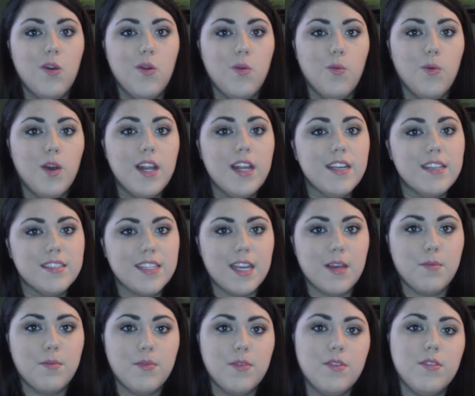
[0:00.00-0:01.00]
One
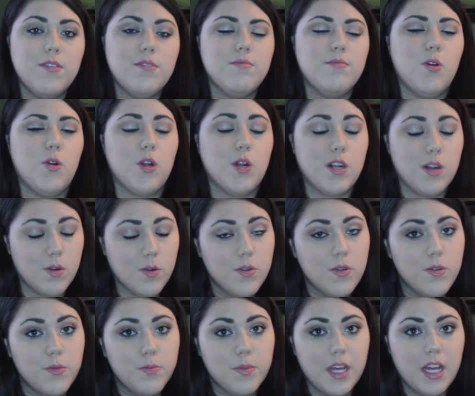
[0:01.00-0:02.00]
example or
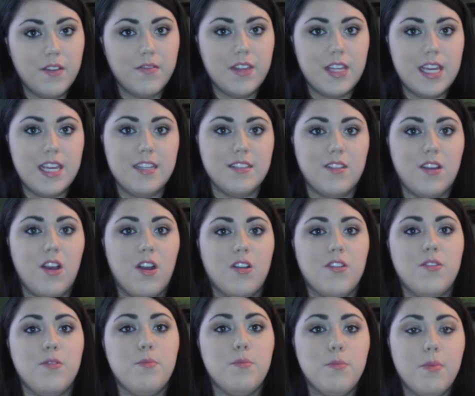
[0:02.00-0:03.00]
group of these
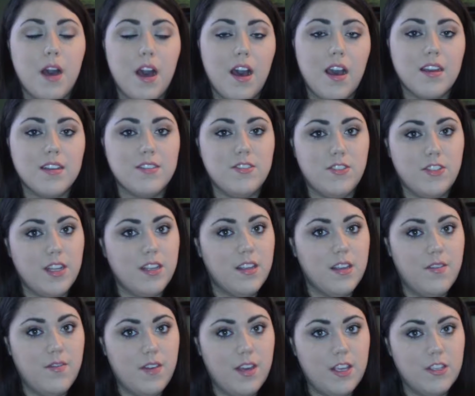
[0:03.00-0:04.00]
are the box
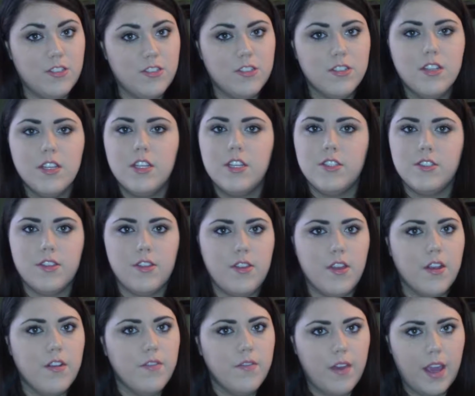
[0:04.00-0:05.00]
jellyfish. So
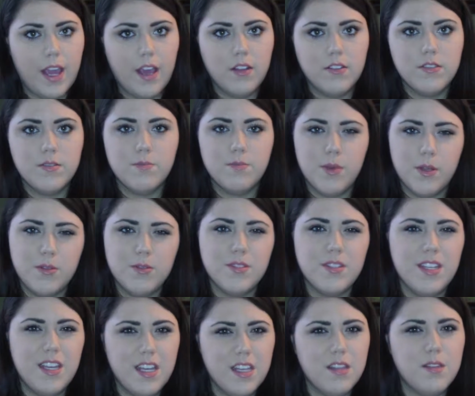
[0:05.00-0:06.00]
they're found
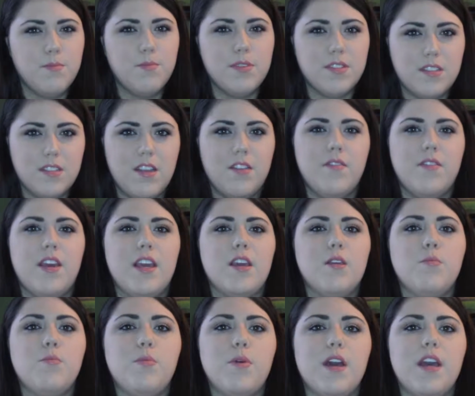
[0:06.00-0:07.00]
mostly in the
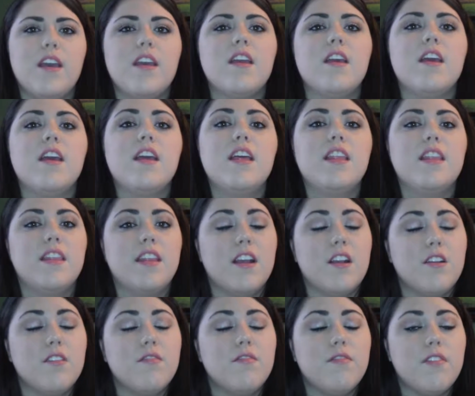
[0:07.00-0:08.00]
Pacific, but
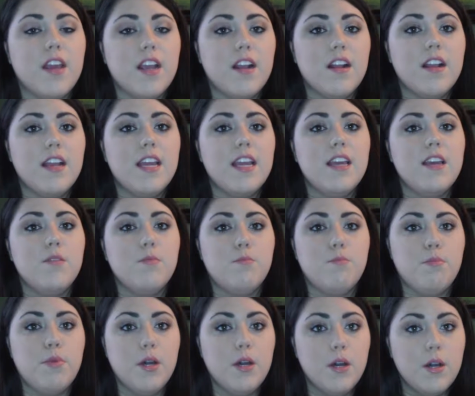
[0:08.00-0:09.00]
they're a very
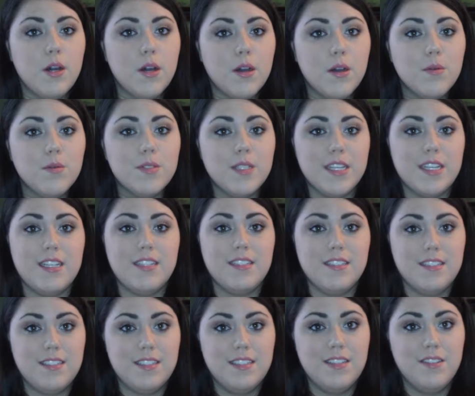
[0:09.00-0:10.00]

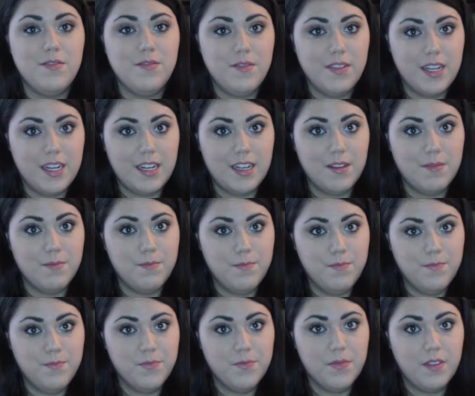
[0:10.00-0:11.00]
potent venom.
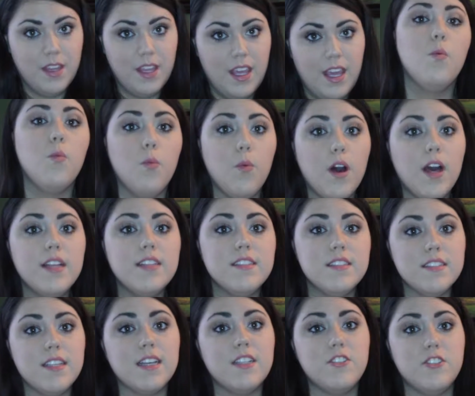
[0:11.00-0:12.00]

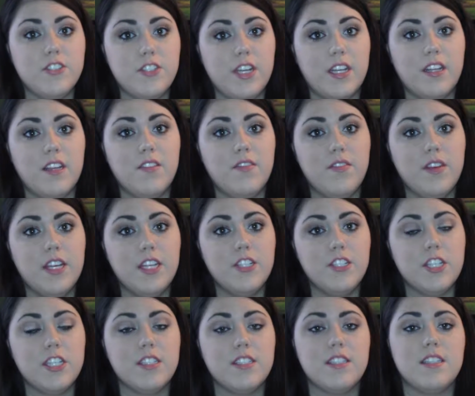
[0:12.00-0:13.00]
One such
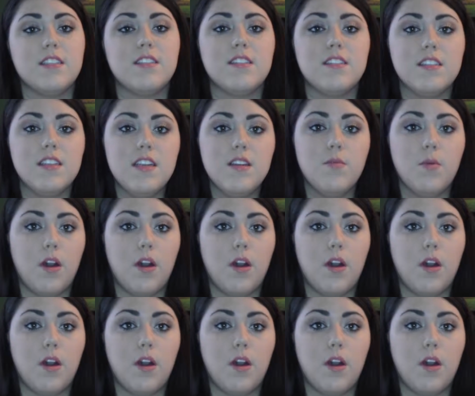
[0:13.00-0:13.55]
jellyfish is the sea